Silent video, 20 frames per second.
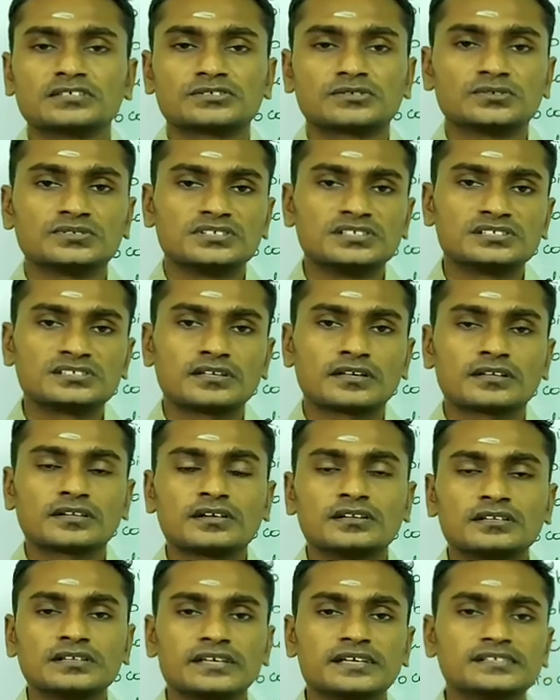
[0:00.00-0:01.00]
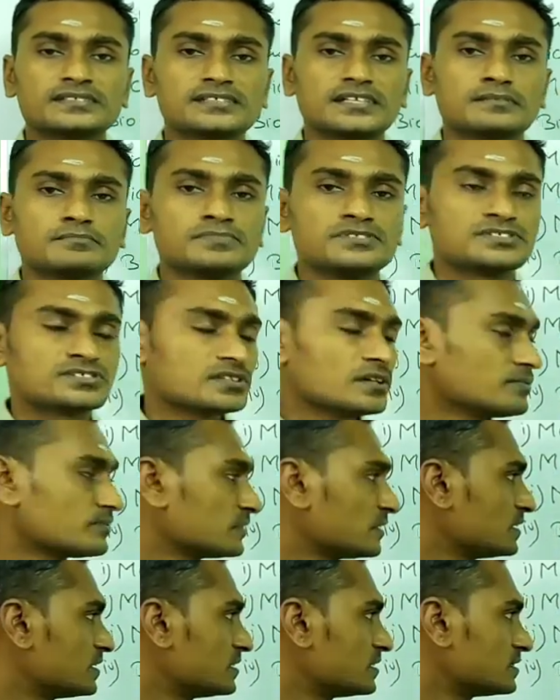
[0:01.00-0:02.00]
So these are all examples
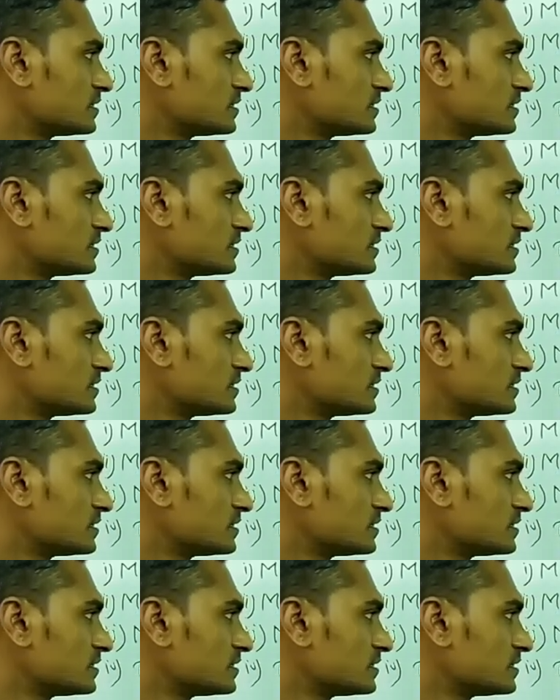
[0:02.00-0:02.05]
of